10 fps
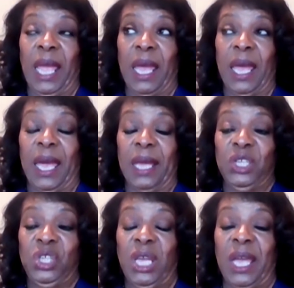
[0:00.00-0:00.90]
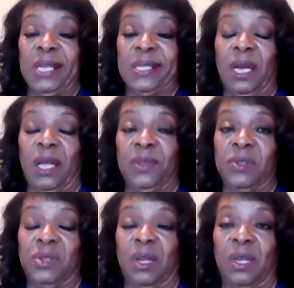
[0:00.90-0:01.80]
and she has
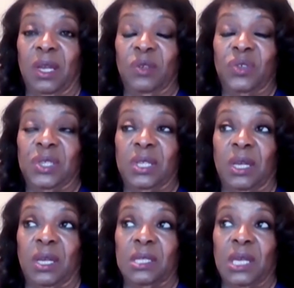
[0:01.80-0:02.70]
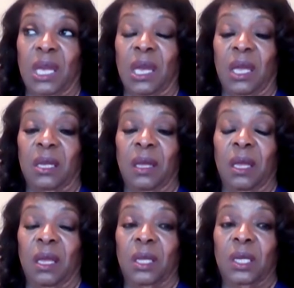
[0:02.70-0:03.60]
others that are interested in
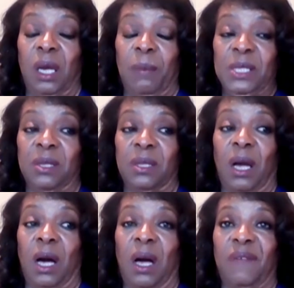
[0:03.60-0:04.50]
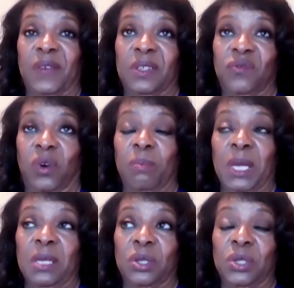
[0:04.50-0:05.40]
coming to the office for
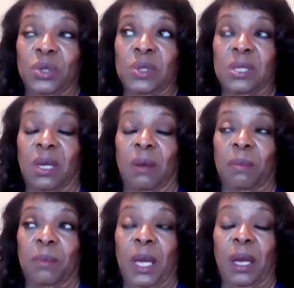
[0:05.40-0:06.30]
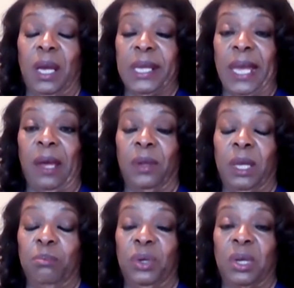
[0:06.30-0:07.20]
me to do some accounting
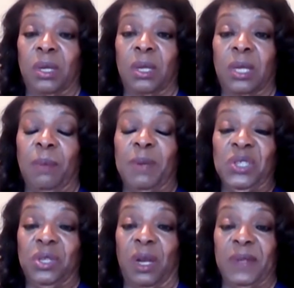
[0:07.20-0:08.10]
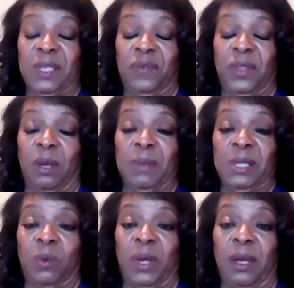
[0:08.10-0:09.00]
and bookkeeping service for them
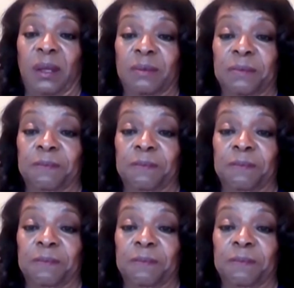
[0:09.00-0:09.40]
as well.